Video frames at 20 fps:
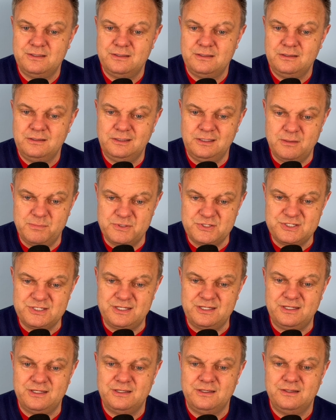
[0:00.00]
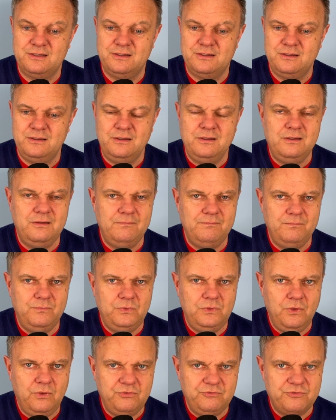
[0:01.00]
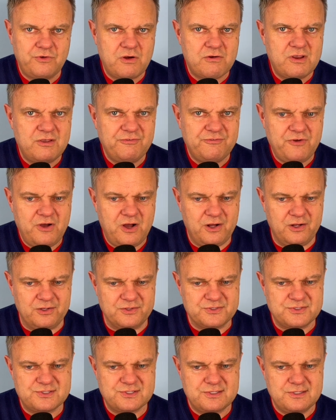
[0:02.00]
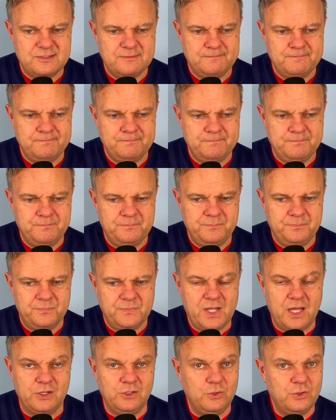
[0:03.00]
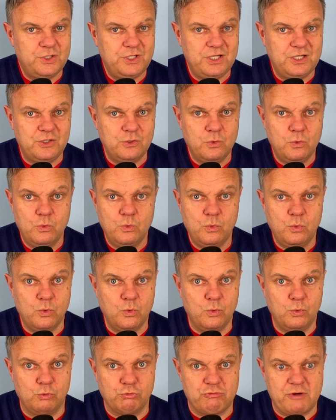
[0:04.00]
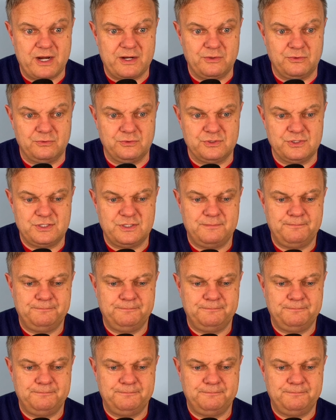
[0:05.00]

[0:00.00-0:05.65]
Liberty, not very fast, and looking all round.